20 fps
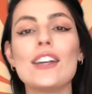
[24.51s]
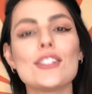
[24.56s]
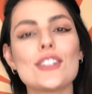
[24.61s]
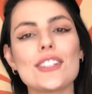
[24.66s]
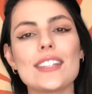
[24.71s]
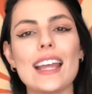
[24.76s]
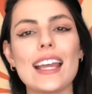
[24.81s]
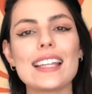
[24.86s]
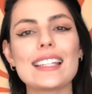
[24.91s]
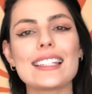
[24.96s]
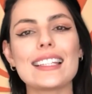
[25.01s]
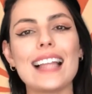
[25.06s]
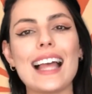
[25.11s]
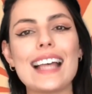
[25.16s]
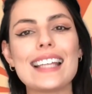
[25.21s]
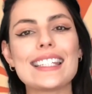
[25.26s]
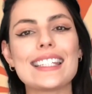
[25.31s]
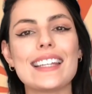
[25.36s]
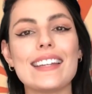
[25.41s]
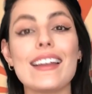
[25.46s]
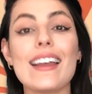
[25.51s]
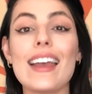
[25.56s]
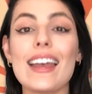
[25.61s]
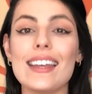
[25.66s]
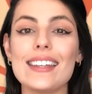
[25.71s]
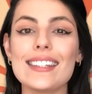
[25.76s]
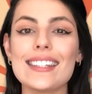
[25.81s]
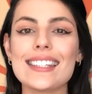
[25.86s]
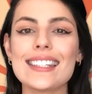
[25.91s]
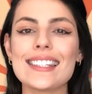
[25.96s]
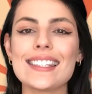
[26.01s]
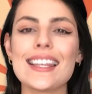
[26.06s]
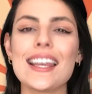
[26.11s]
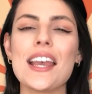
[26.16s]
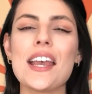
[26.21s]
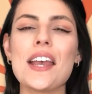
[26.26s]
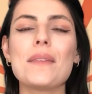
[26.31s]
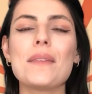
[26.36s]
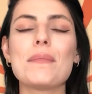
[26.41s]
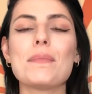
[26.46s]
Today's lesson is
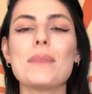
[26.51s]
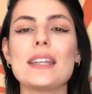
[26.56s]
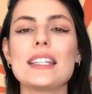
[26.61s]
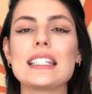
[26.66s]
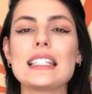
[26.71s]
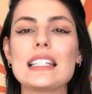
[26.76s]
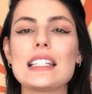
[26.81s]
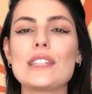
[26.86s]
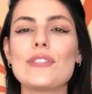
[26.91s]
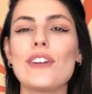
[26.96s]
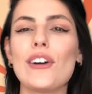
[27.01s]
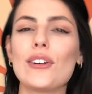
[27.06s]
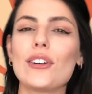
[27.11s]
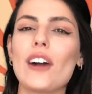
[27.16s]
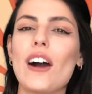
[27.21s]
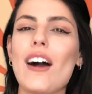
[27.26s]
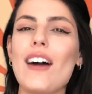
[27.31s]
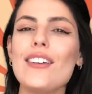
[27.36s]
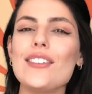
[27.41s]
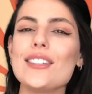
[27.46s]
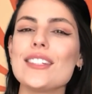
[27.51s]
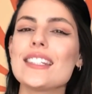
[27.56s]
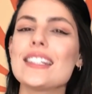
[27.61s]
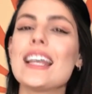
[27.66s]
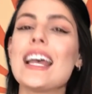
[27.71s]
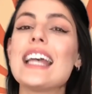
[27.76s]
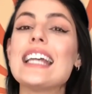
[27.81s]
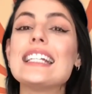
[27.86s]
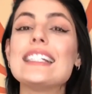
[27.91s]
Business Phone Calls